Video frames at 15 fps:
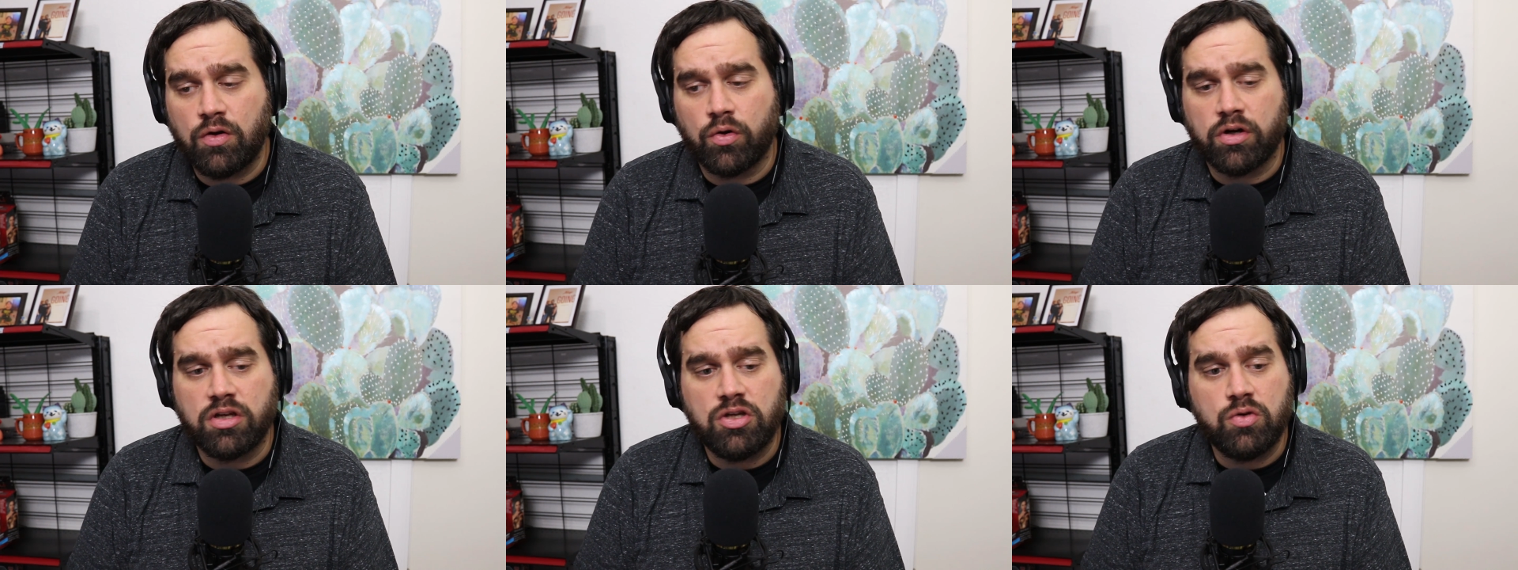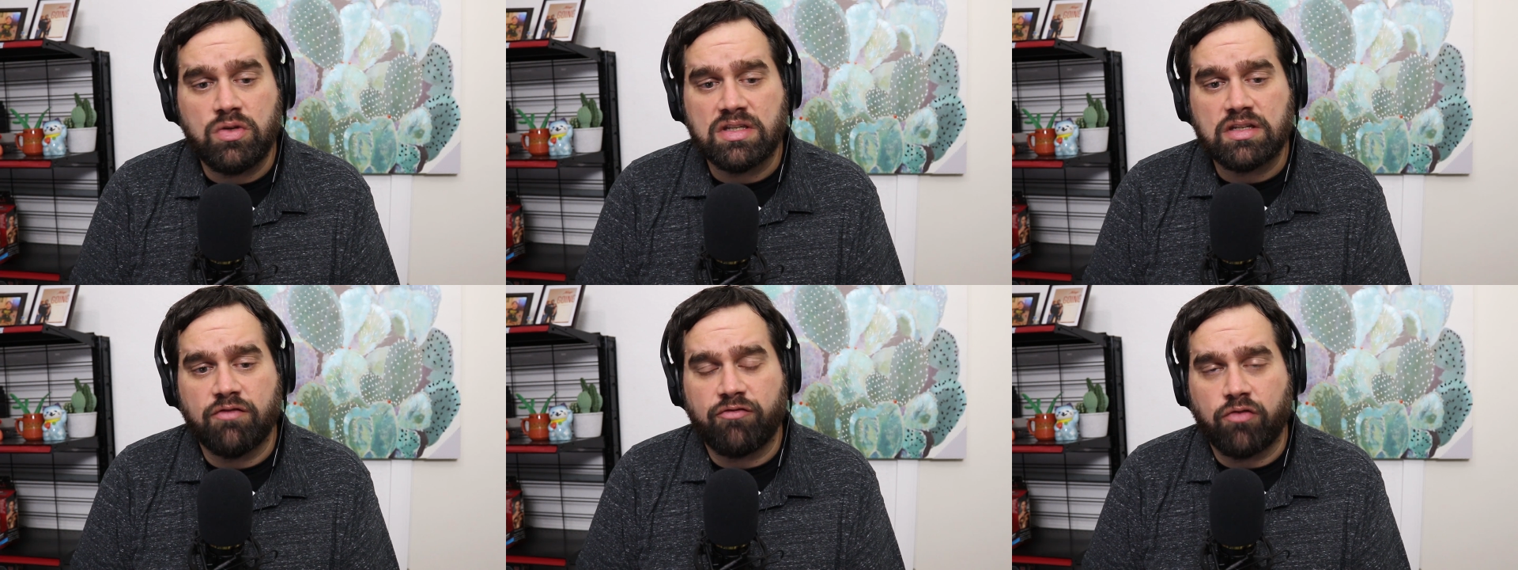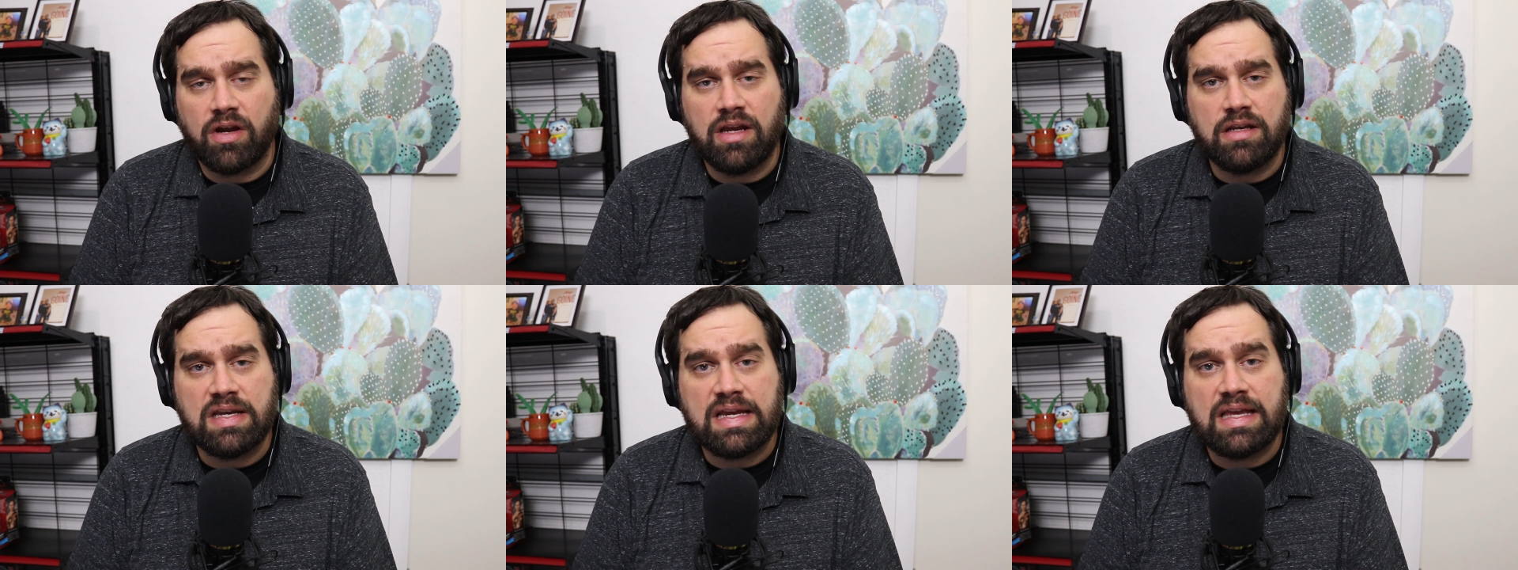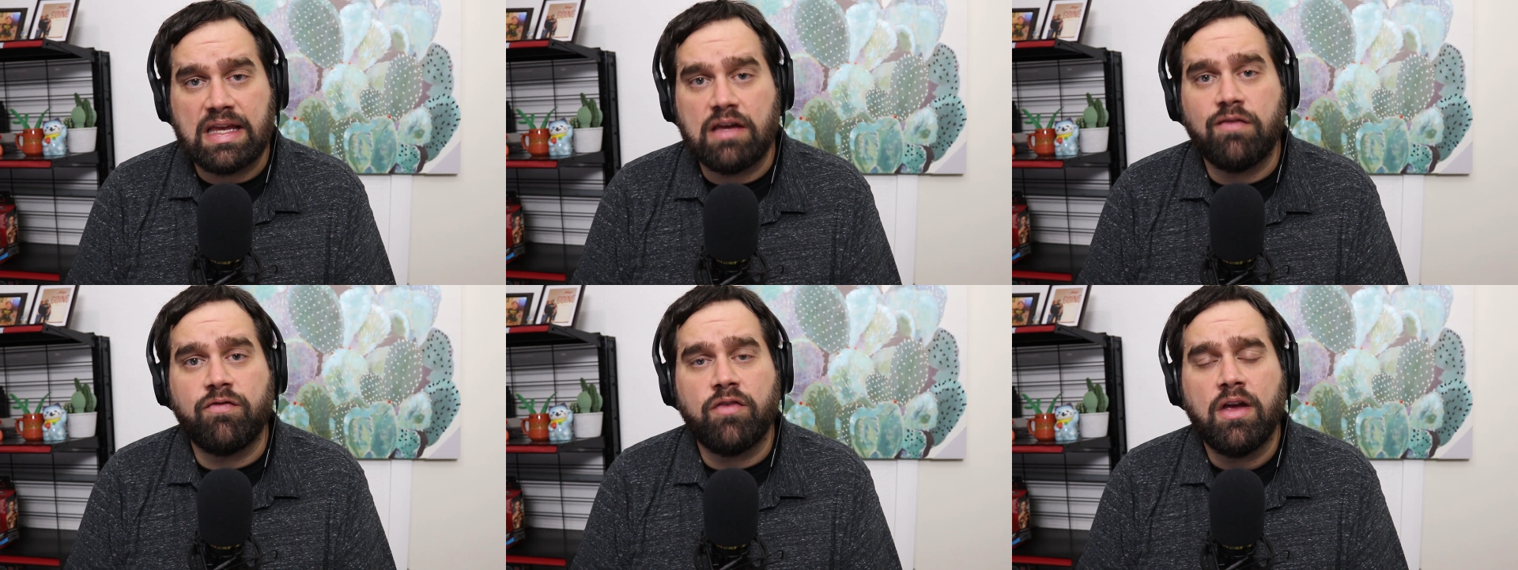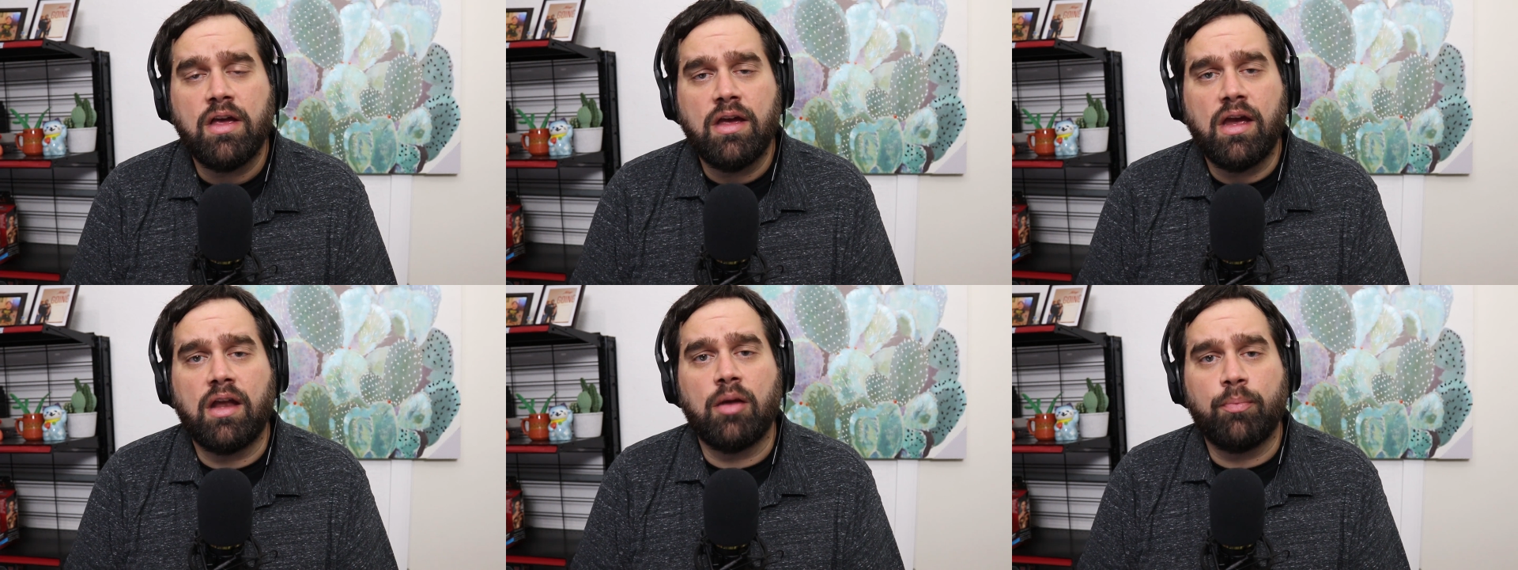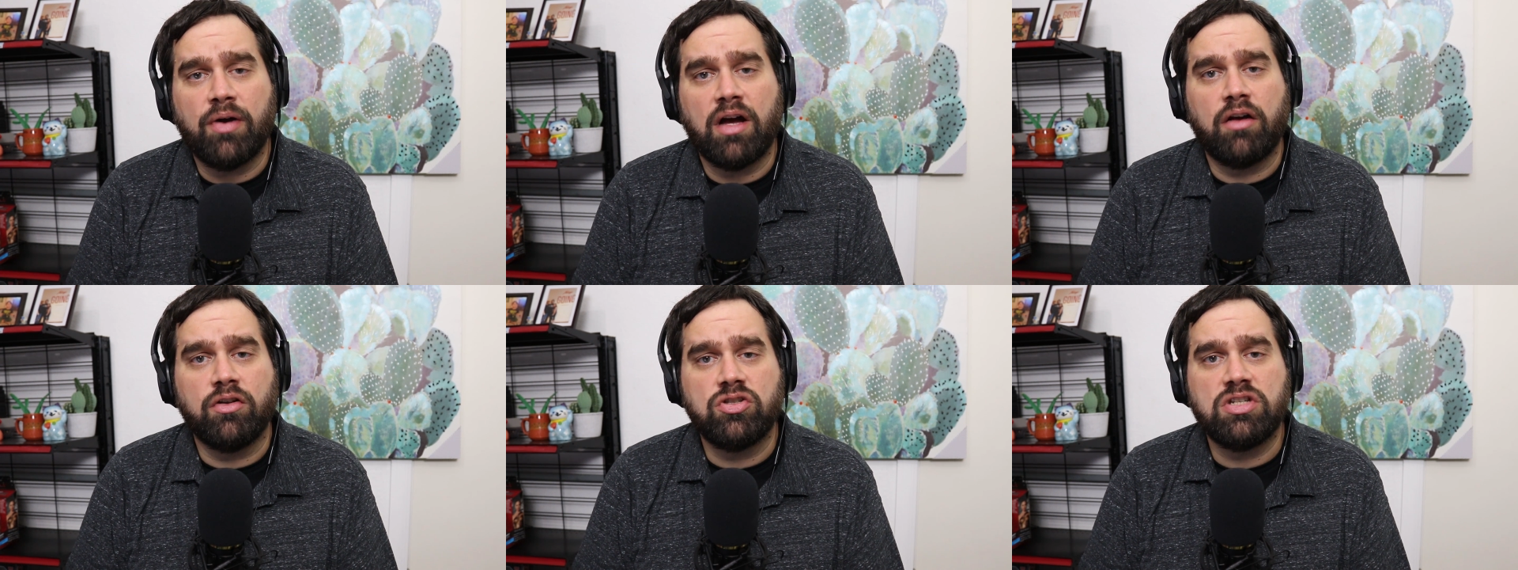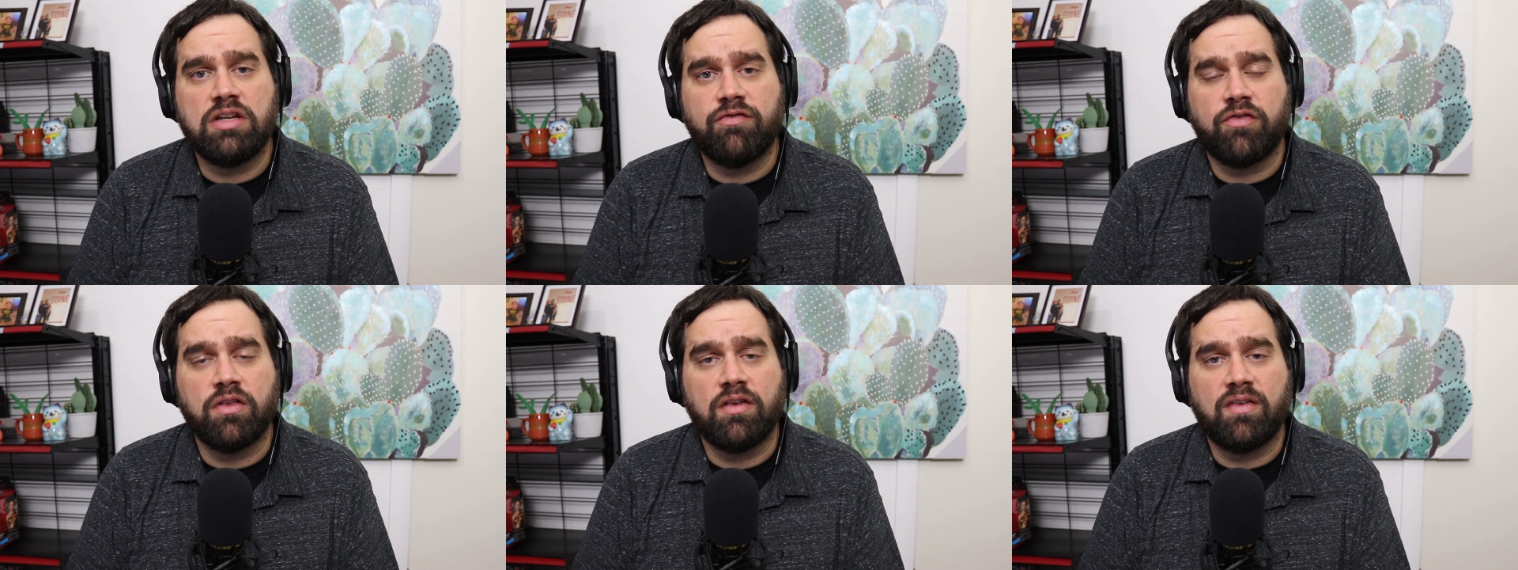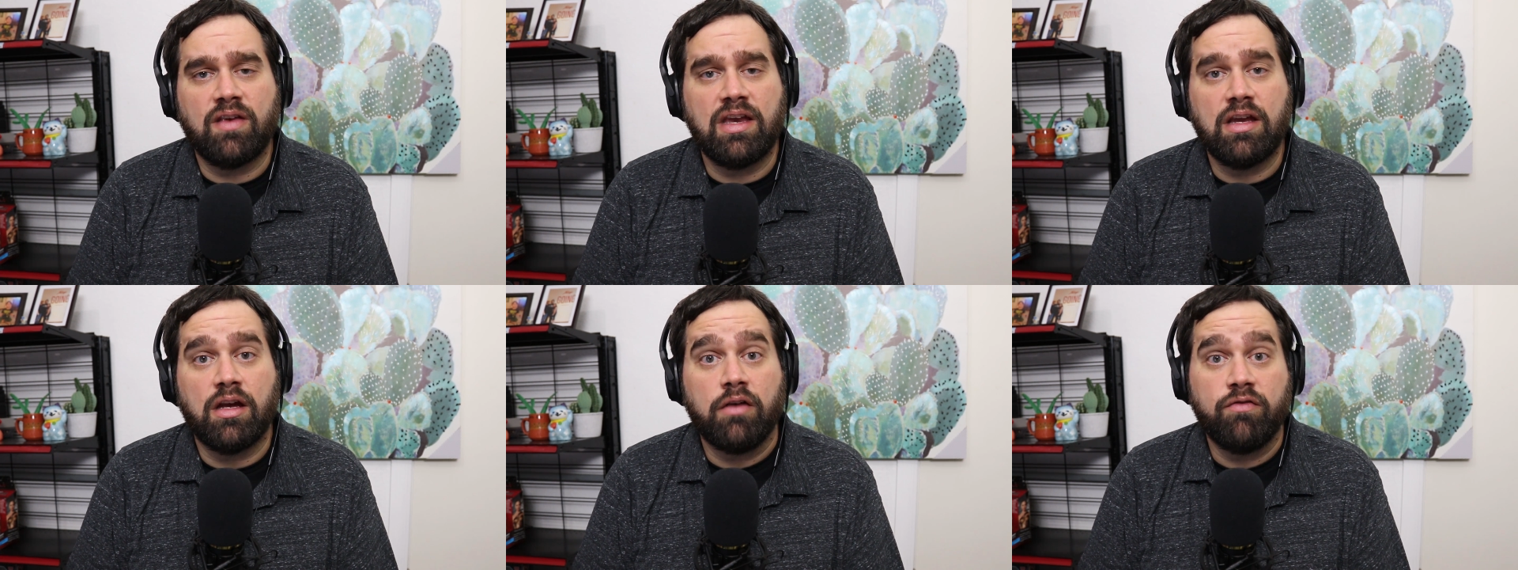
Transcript: or are you just afraid to give an apology for the sake